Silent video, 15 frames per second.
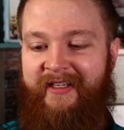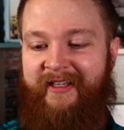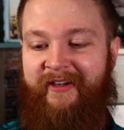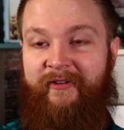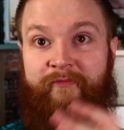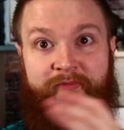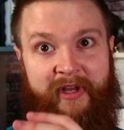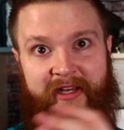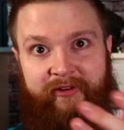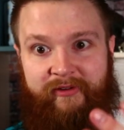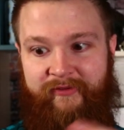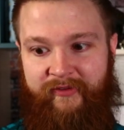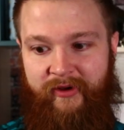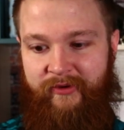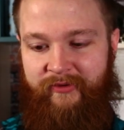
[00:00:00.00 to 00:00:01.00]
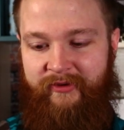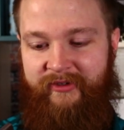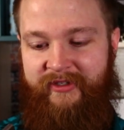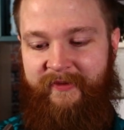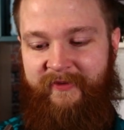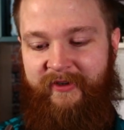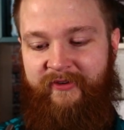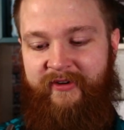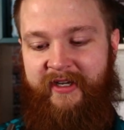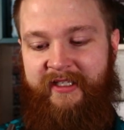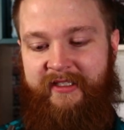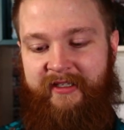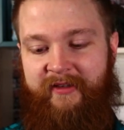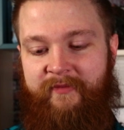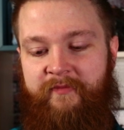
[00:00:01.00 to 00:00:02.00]
you know, bend your phone or something
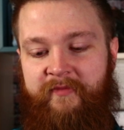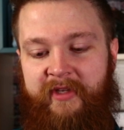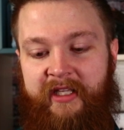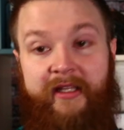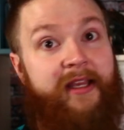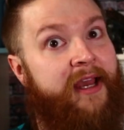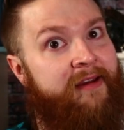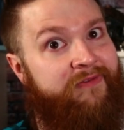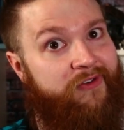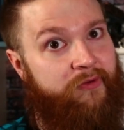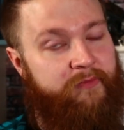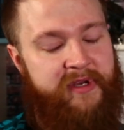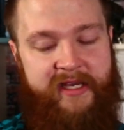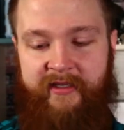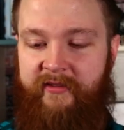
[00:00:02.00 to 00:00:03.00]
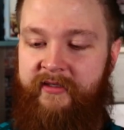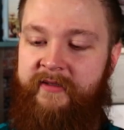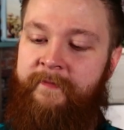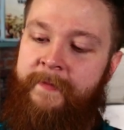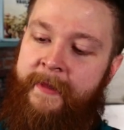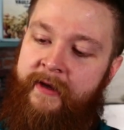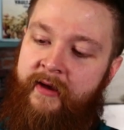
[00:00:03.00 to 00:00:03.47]
crazy. Get the iPhone bends.